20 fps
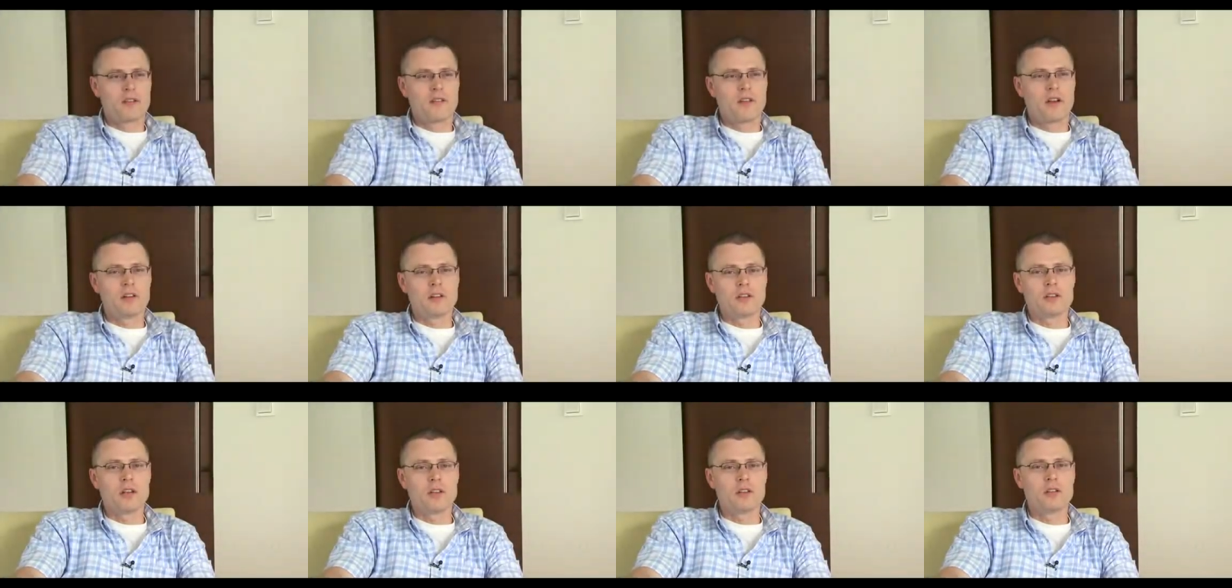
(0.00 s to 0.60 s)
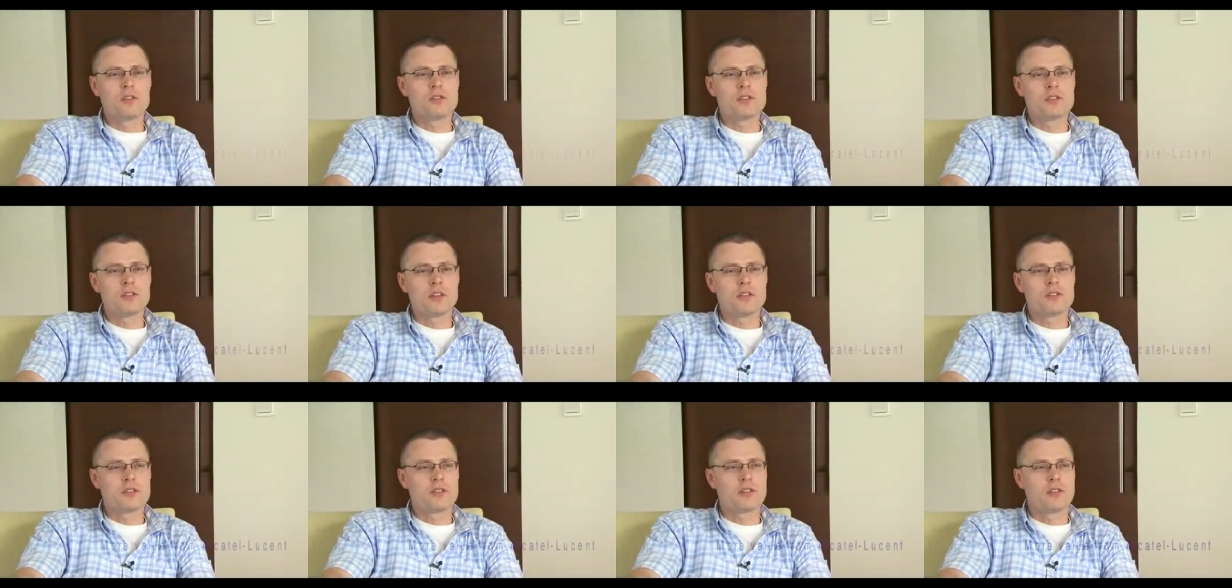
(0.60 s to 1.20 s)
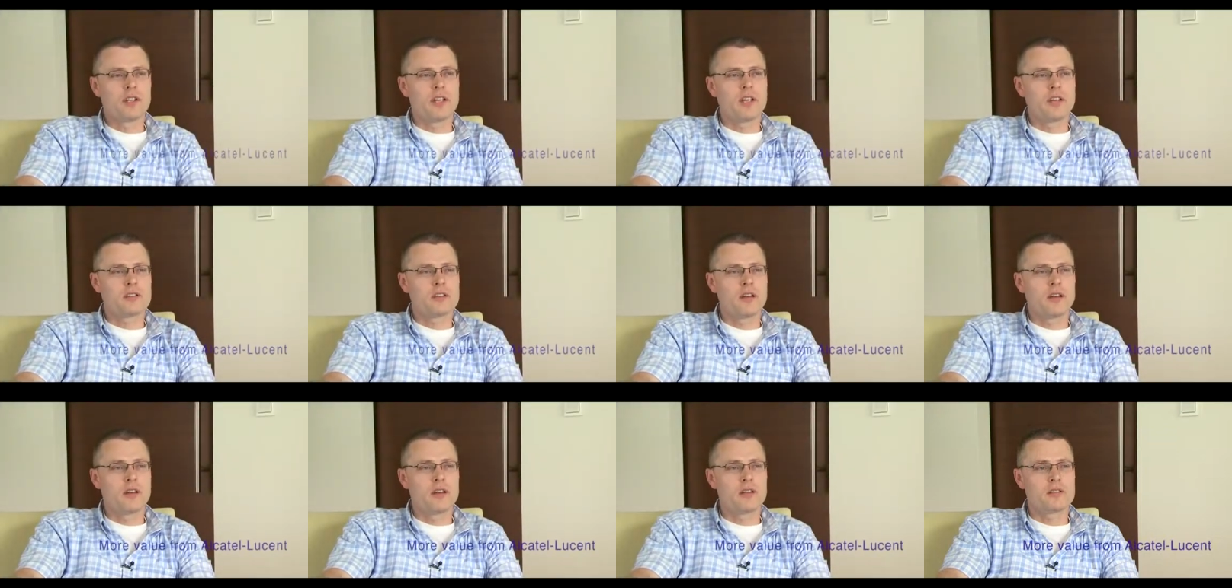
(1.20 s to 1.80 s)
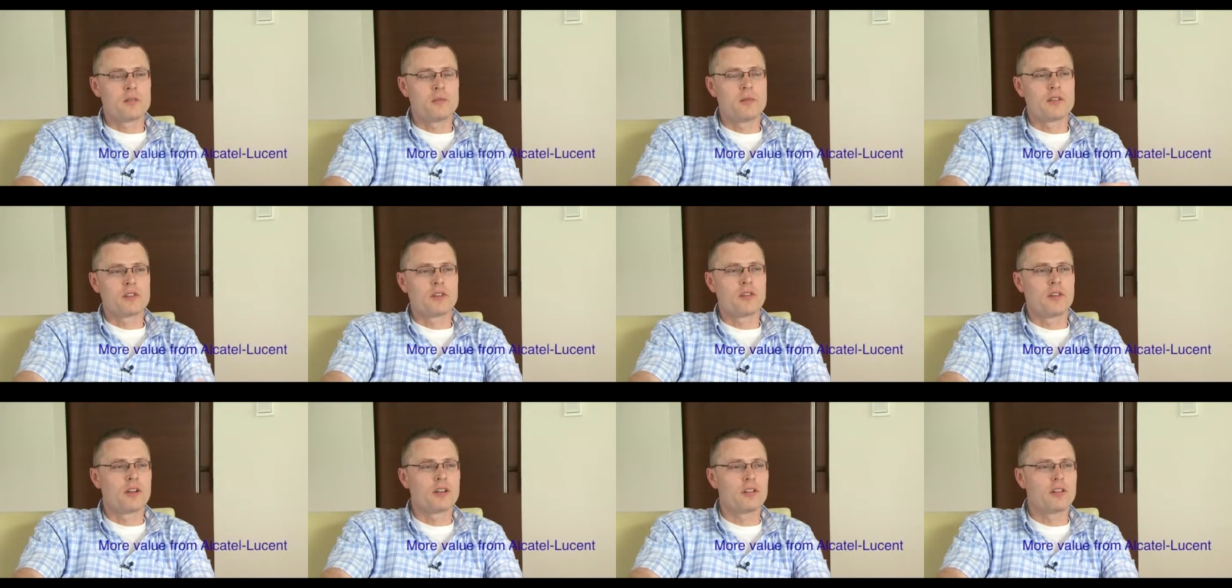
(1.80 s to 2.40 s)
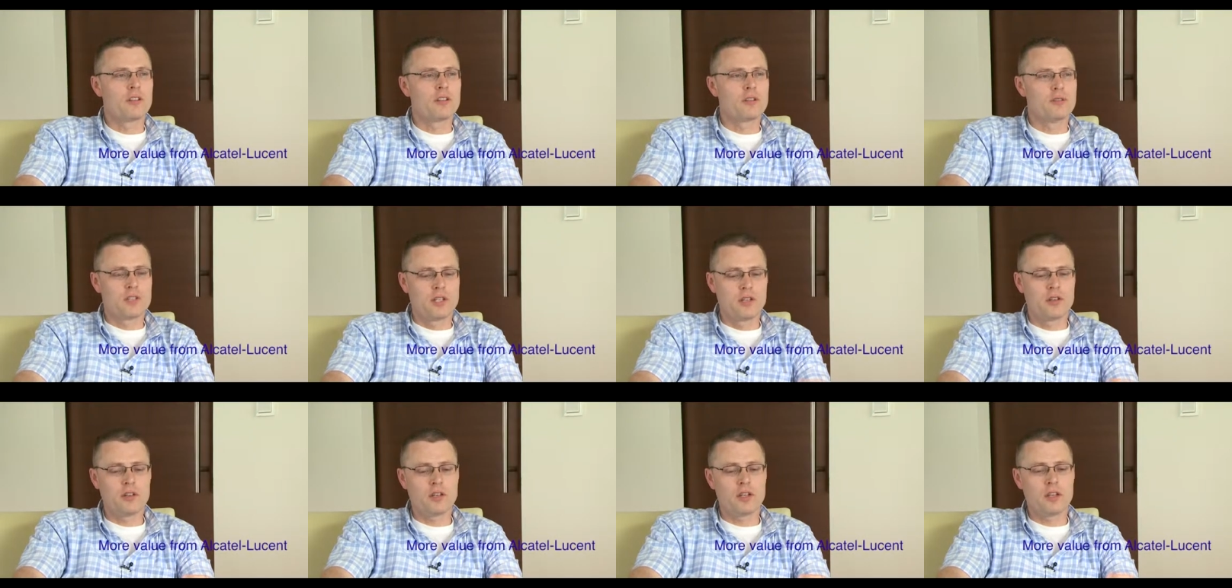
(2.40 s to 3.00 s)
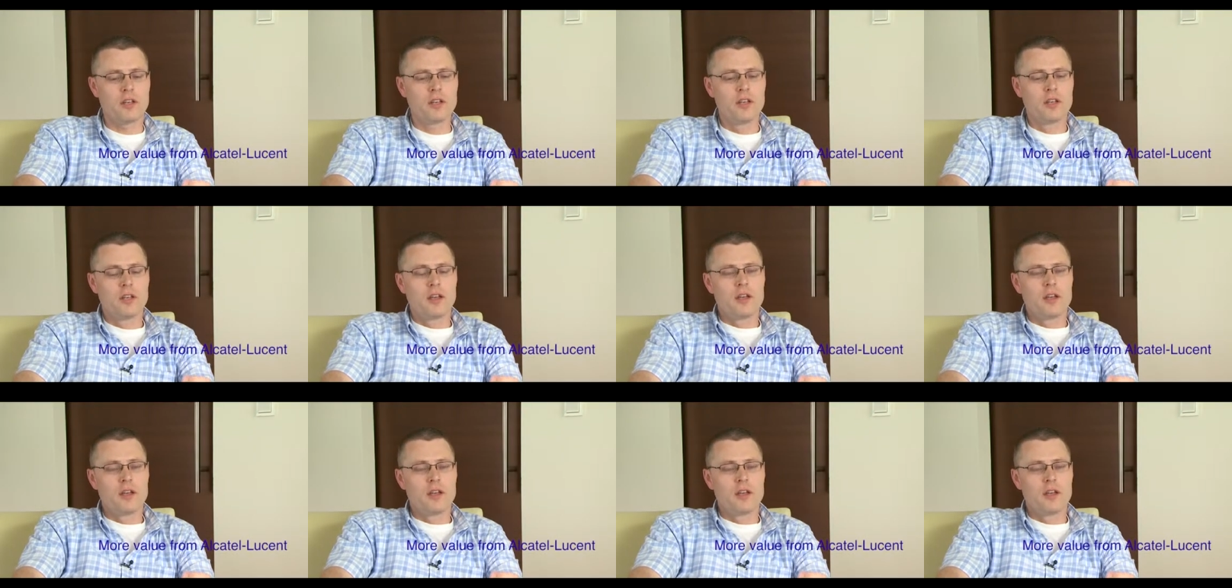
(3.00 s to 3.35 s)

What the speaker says: of Alcatel-Lucent that certainly as a mission critical utility